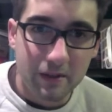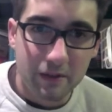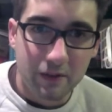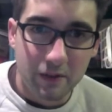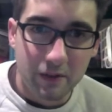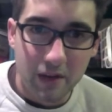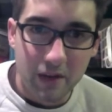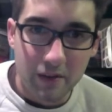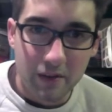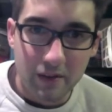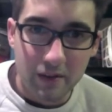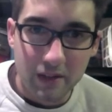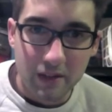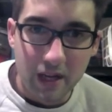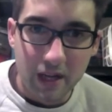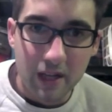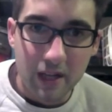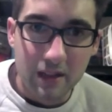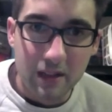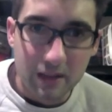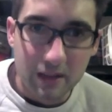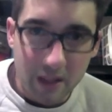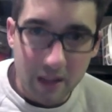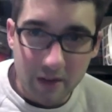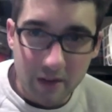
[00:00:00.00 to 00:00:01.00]
forever. I
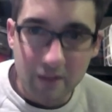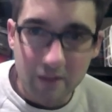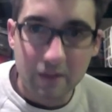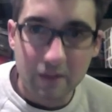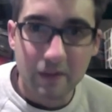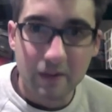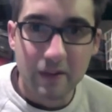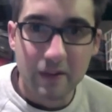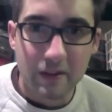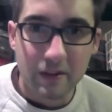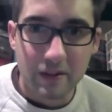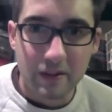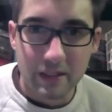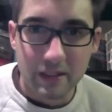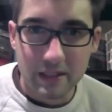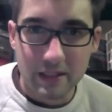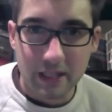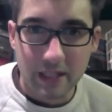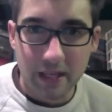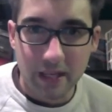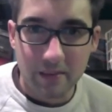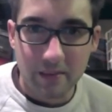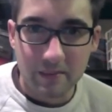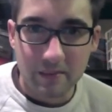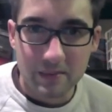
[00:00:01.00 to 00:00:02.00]
love this
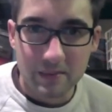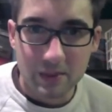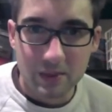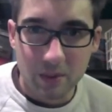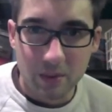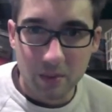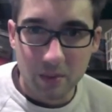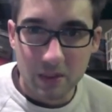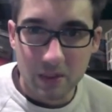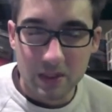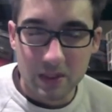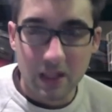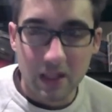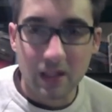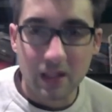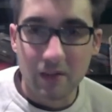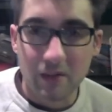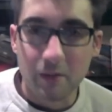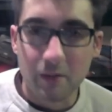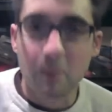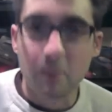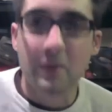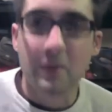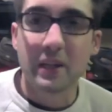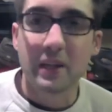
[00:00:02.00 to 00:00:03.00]
game so much. I
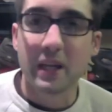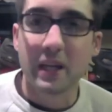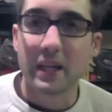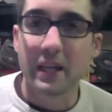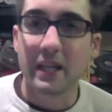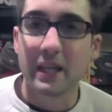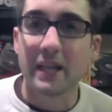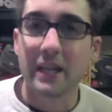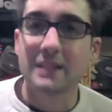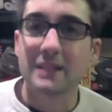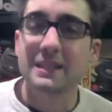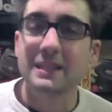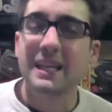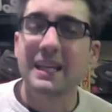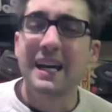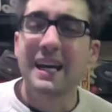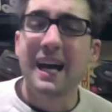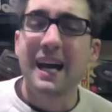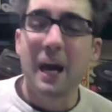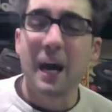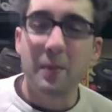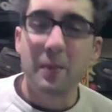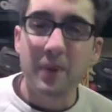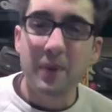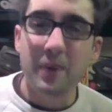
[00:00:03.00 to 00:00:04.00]
love them on the NES.
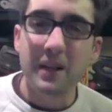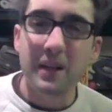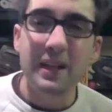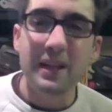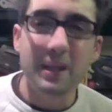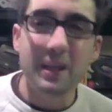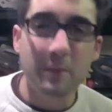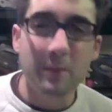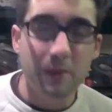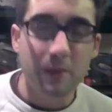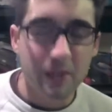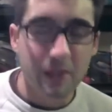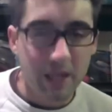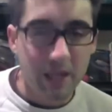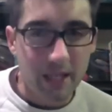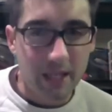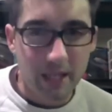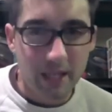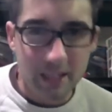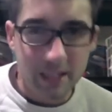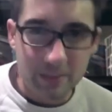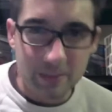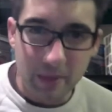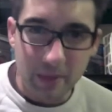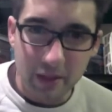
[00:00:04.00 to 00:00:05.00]
I probably like them on the
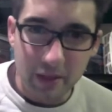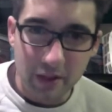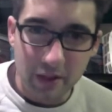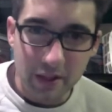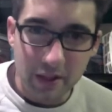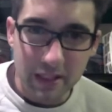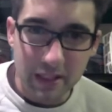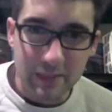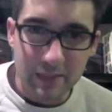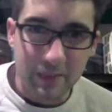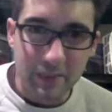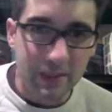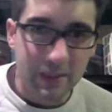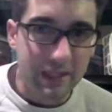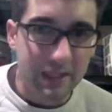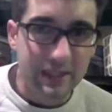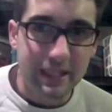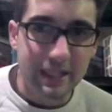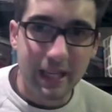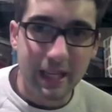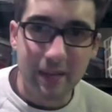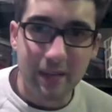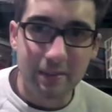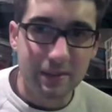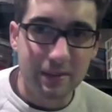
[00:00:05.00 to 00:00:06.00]
NES better than this, but this
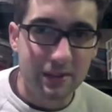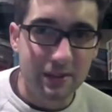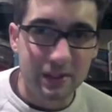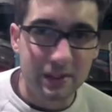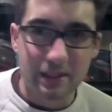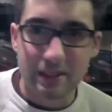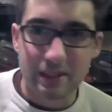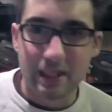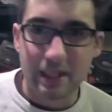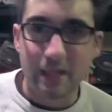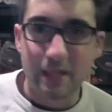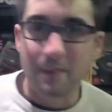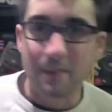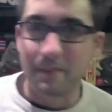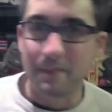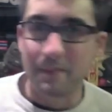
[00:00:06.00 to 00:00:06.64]
game is just